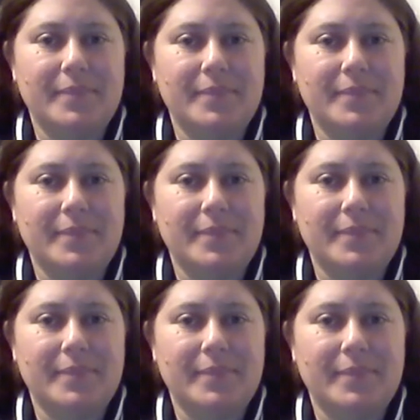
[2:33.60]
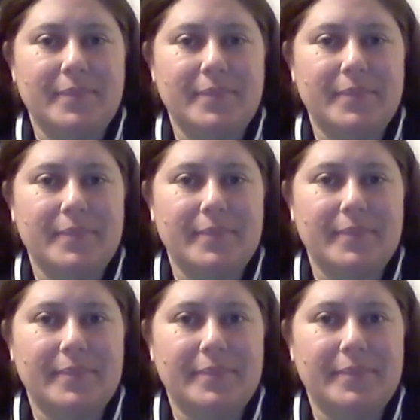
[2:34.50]

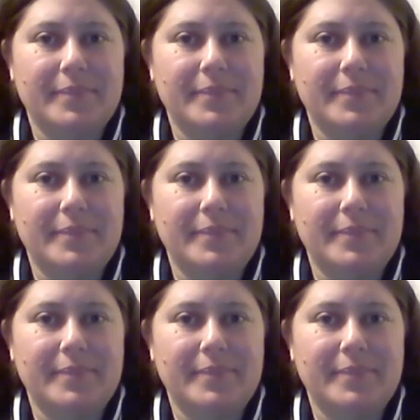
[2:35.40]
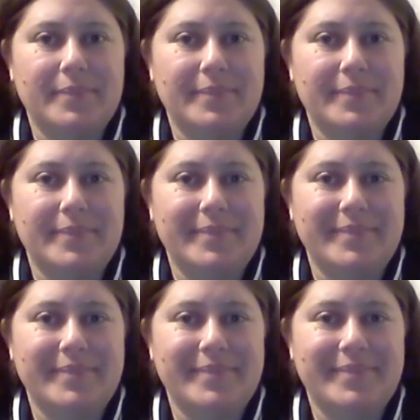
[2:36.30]

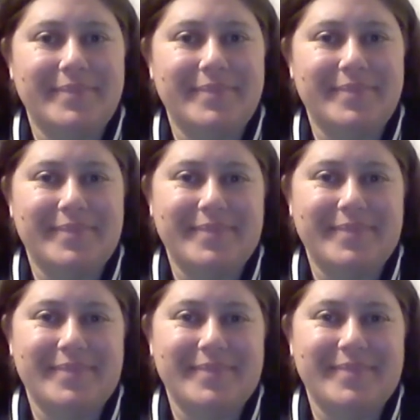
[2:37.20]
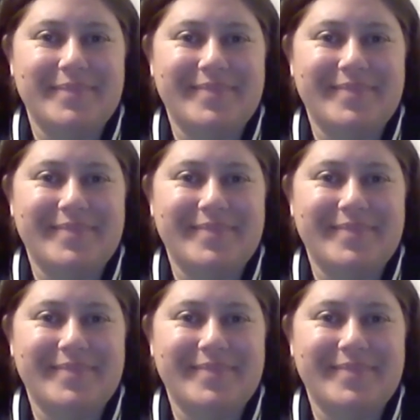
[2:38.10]
(not speaking)